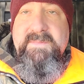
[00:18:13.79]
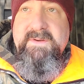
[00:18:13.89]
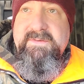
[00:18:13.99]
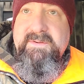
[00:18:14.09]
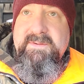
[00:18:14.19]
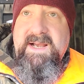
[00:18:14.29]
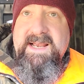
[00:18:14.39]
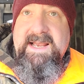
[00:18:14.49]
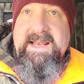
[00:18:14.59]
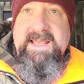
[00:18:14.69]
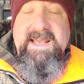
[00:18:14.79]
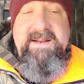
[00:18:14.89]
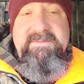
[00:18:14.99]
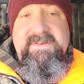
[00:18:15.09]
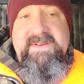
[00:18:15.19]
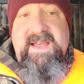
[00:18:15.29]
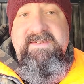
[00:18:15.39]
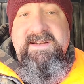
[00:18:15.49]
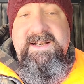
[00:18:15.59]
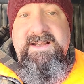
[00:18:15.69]
So I can't
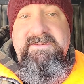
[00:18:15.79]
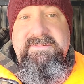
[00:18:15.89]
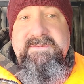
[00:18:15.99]
emphasize it enough.